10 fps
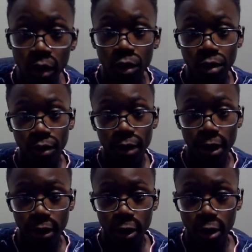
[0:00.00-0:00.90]
So
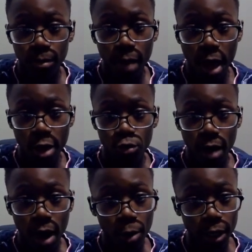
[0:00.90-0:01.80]
that leaves
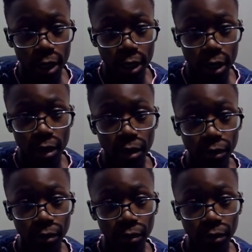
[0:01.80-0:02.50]
Mazraoui here.